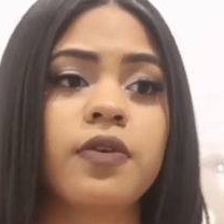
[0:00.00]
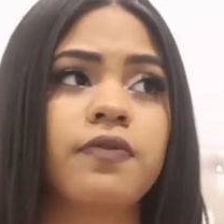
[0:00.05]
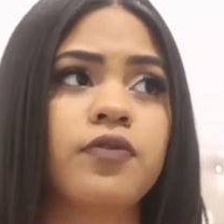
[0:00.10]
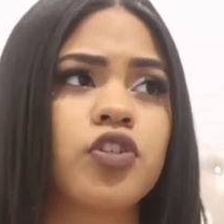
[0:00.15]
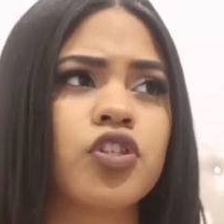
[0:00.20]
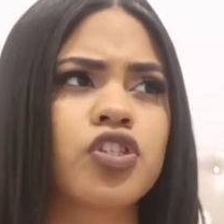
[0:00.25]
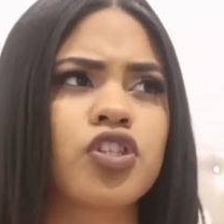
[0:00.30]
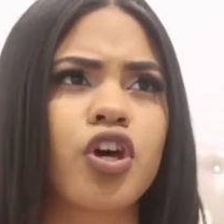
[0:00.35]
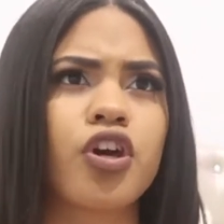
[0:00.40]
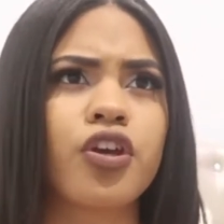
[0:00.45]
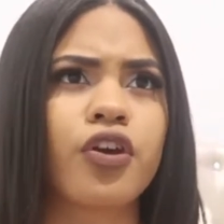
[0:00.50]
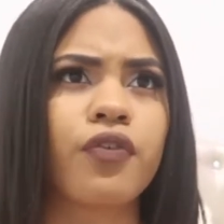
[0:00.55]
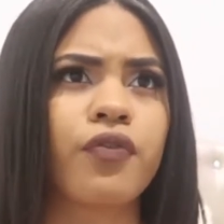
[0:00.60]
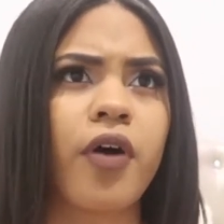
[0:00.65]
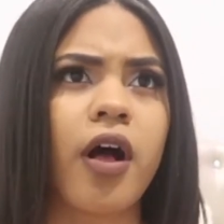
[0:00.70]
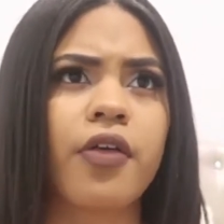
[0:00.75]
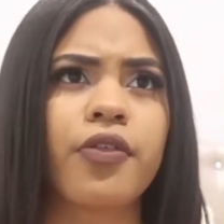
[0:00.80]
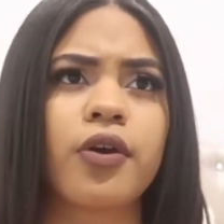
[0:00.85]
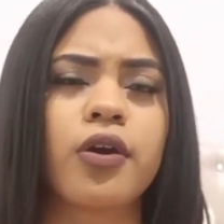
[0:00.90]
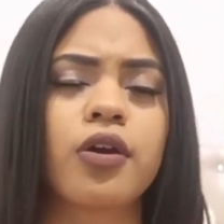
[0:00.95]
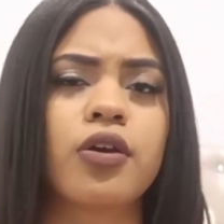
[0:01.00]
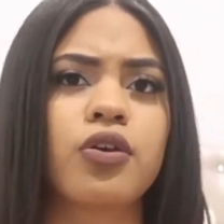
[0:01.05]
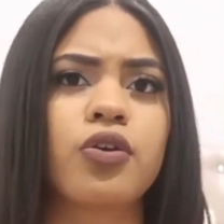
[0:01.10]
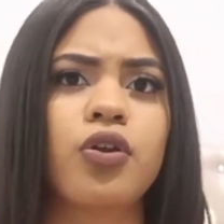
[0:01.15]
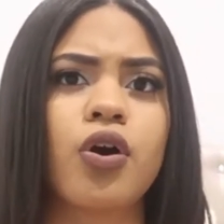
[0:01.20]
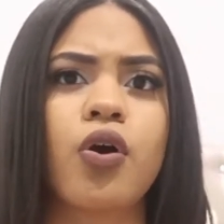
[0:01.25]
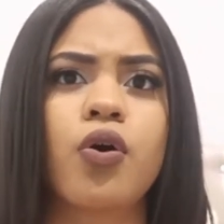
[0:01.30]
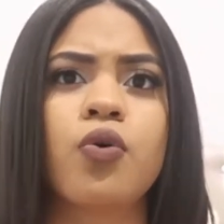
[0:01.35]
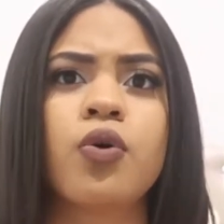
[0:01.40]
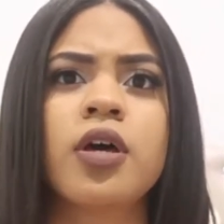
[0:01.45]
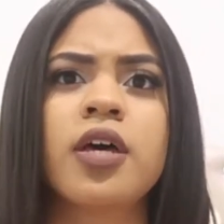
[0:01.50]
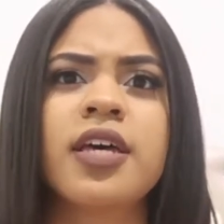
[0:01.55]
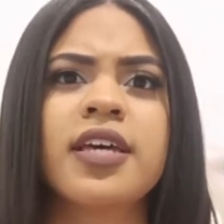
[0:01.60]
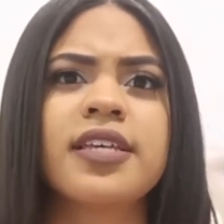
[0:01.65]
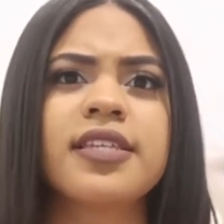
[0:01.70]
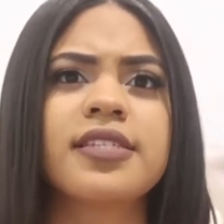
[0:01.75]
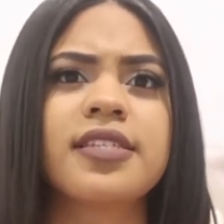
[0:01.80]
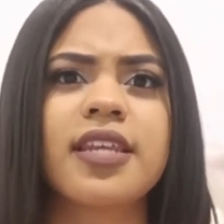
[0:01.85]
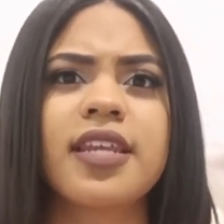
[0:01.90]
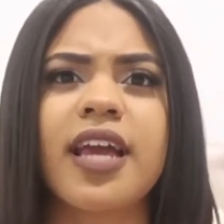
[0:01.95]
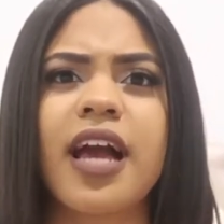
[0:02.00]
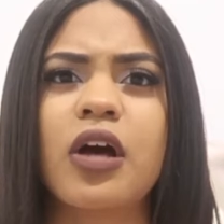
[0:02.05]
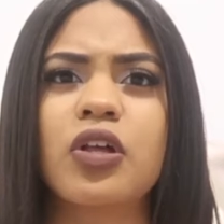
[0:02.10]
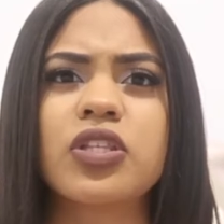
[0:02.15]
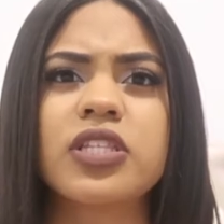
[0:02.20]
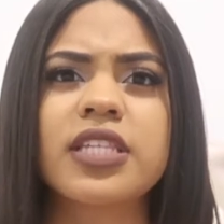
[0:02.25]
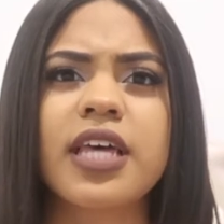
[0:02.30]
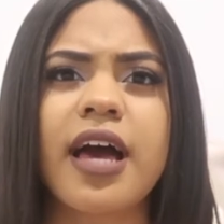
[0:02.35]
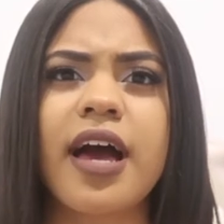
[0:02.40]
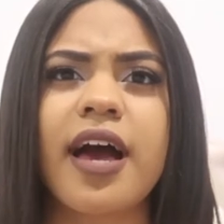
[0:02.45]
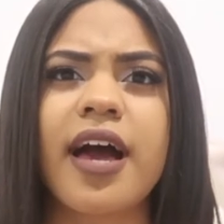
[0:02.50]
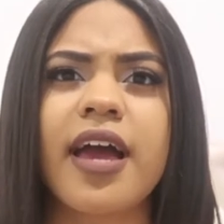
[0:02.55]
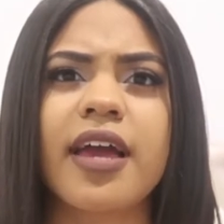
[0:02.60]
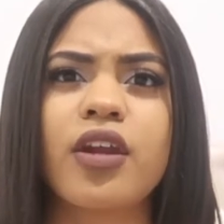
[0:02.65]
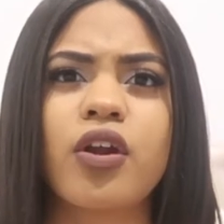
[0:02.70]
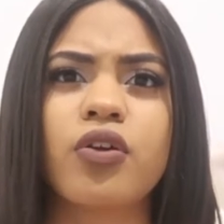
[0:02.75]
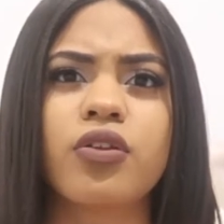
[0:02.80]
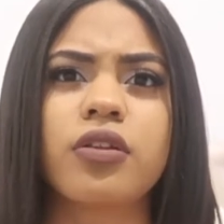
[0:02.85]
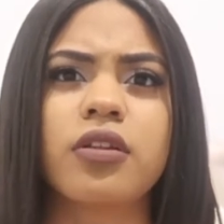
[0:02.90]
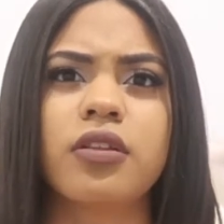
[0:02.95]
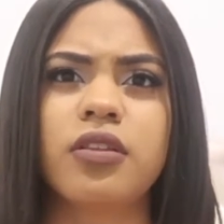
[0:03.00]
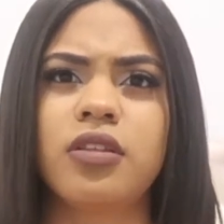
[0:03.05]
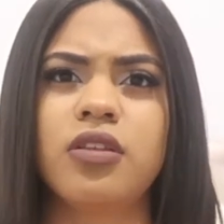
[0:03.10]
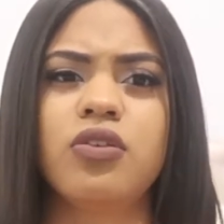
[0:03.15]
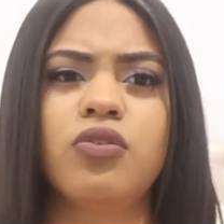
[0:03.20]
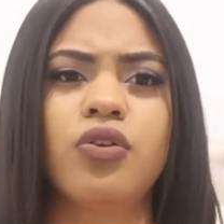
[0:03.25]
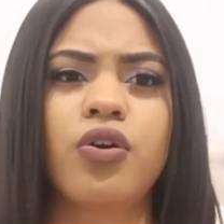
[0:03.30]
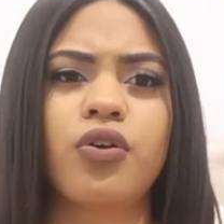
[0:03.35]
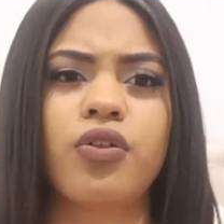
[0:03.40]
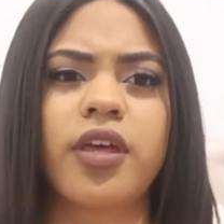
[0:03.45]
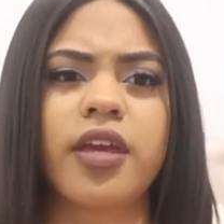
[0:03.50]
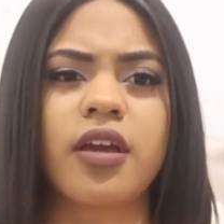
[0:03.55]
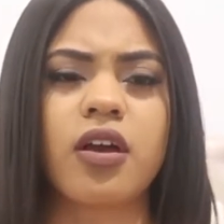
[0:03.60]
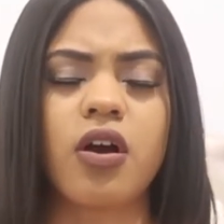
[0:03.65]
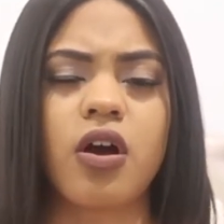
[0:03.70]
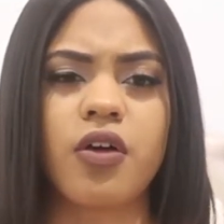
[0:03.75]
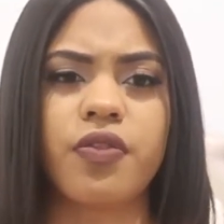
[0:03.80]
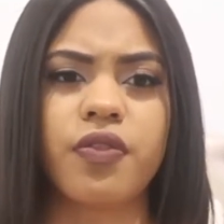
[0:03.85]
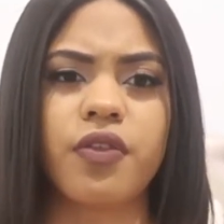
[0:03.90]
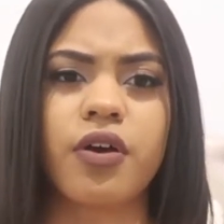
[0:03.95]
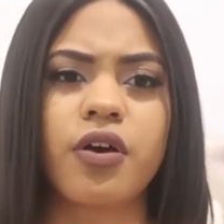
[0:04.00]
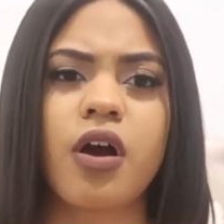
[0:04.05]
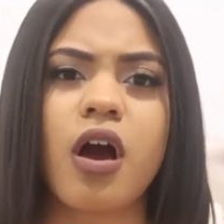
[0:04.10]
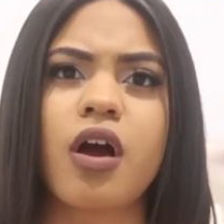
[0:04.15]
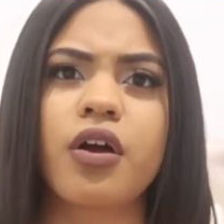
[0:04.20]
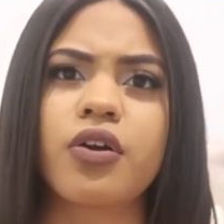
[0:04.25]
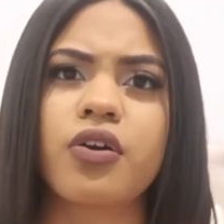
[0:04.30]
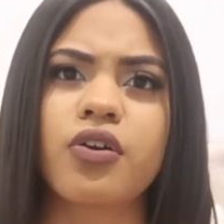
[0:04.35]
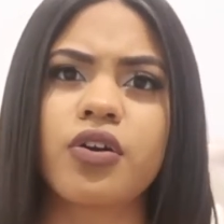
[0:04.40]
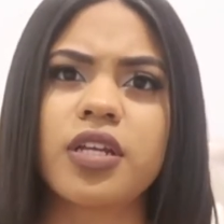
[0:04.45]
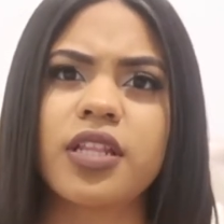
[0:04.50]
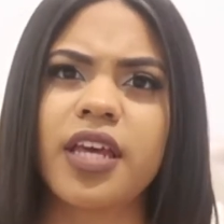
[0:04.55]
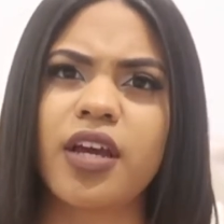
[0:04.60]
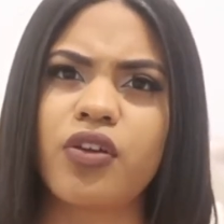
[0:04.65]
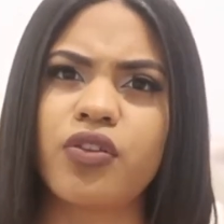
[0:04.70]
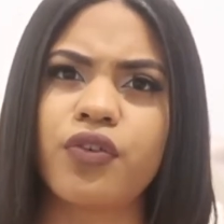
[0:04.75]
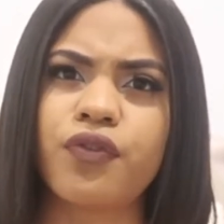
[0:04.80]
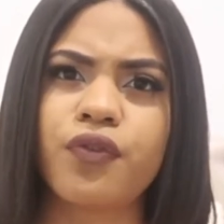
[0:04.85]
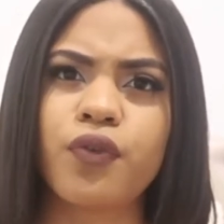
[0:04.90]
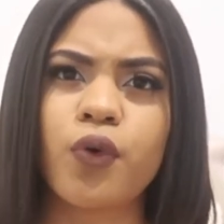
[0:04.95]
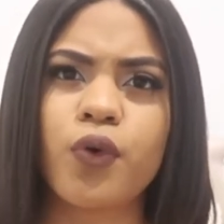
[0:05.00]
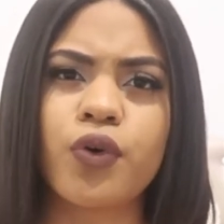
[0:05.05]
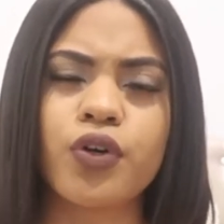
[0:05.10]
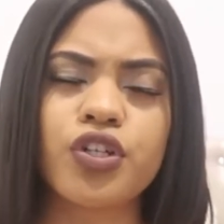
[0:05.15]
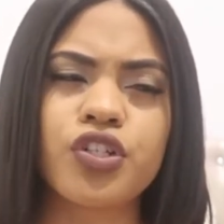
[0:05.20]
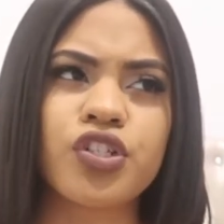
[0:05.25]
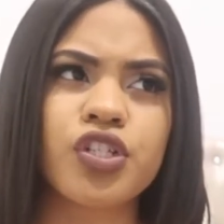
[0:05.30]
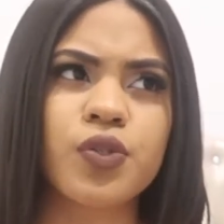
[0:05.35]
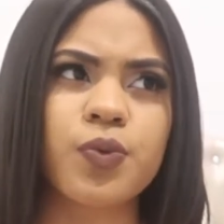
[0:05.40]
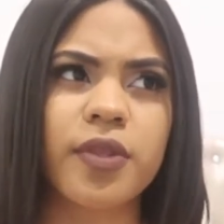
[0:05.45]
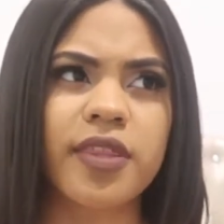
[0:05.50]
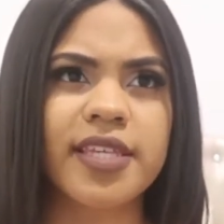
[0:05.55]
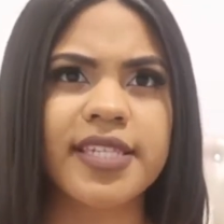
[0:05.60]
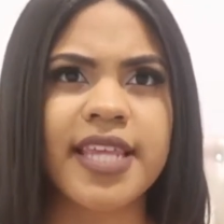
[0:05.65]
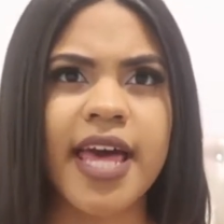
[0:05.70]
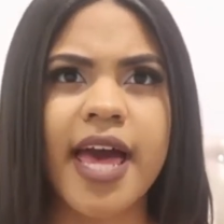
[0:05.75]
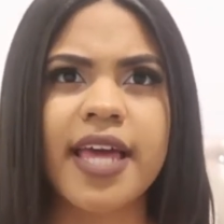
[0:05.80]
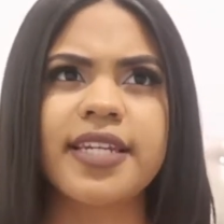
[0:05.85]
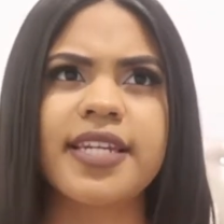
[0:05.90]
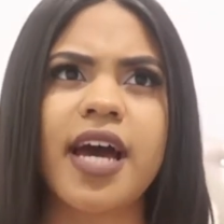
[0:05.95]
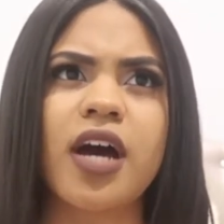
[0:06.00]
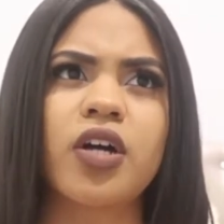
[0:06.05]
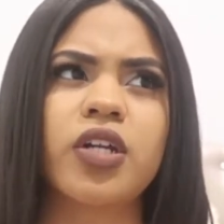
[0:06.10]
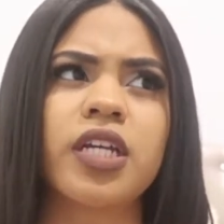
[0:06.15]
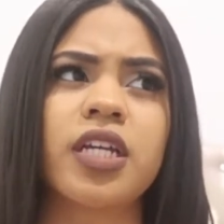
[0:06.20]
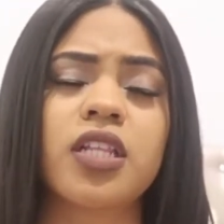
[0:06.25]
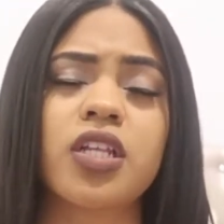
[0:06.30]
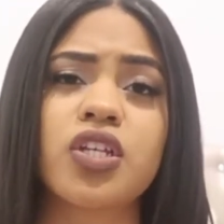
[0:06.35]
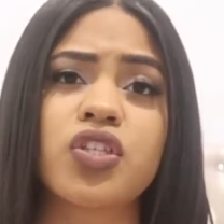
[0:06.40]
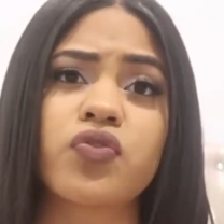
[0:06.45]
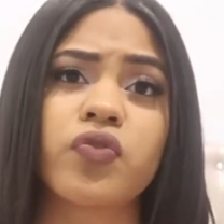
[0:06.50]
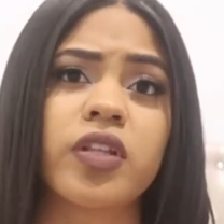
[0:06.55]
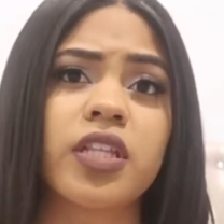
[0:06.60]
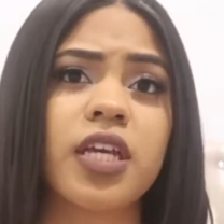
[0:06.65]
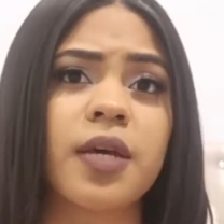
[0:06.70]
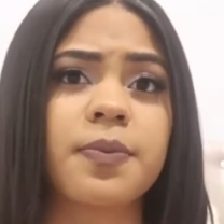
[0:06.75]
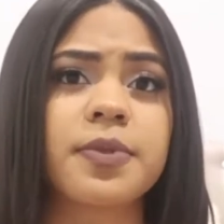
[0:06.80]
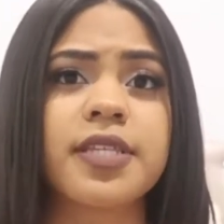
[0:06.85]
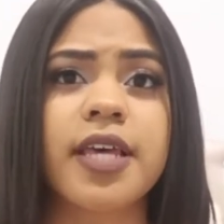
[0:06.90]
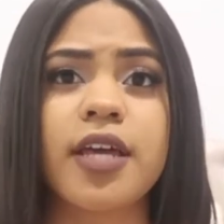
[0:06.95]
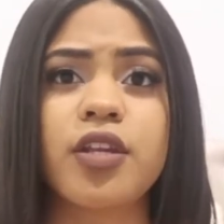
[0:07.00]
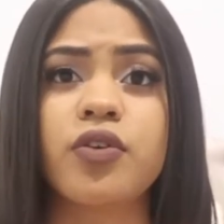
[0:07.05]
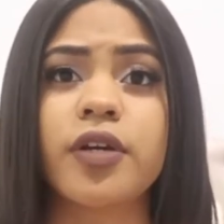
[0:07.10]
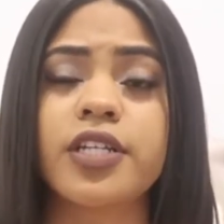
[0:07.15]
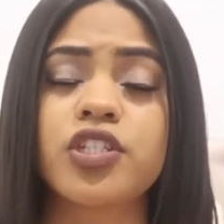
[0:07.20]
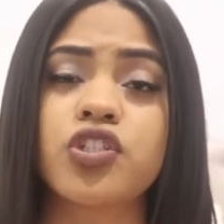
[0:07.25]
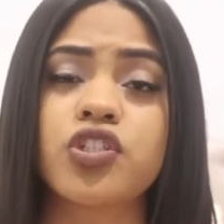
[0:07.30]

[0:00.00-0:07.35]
just saw your father, you know, sitting outside on, you know, like on the concrete, like on the floor, just with his head down. He looks really upset. You